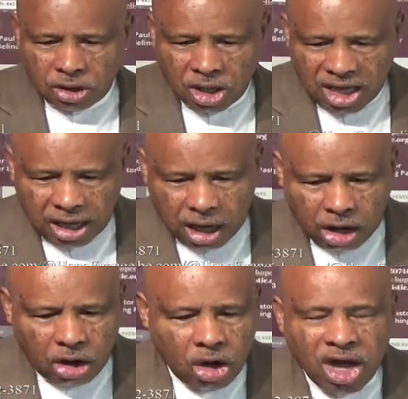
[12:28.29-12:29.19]

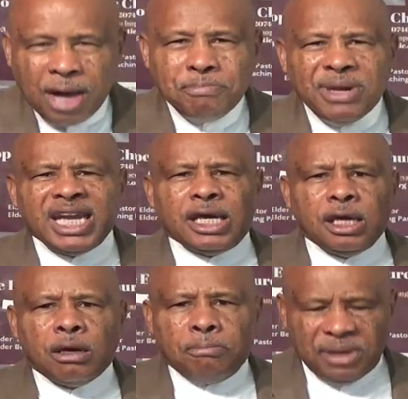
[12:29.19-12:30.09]
Hello? And many
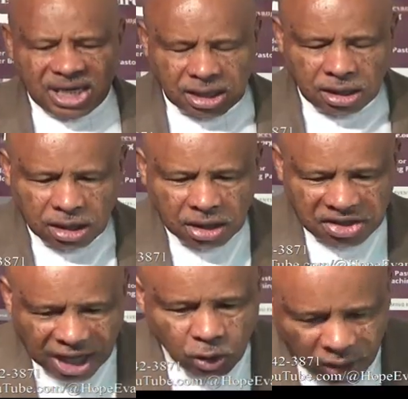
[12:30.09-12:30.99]
be
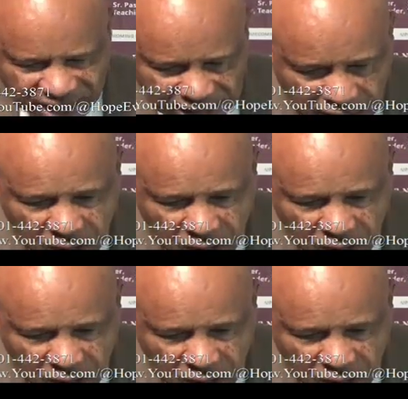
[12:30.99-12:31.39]
that way.